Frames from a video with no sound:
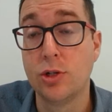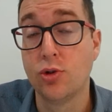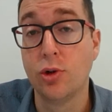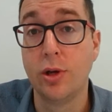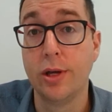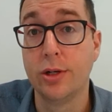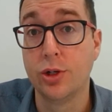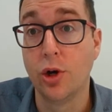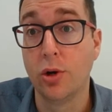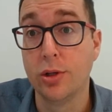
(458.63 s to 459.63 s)
billion,
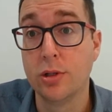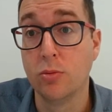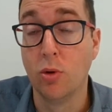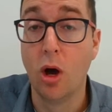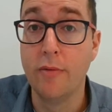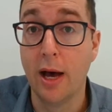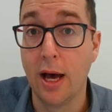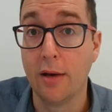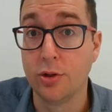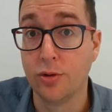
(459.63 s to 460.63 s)
or over
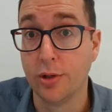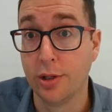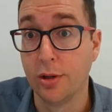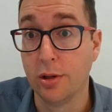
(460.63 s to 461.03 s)
$500 billion.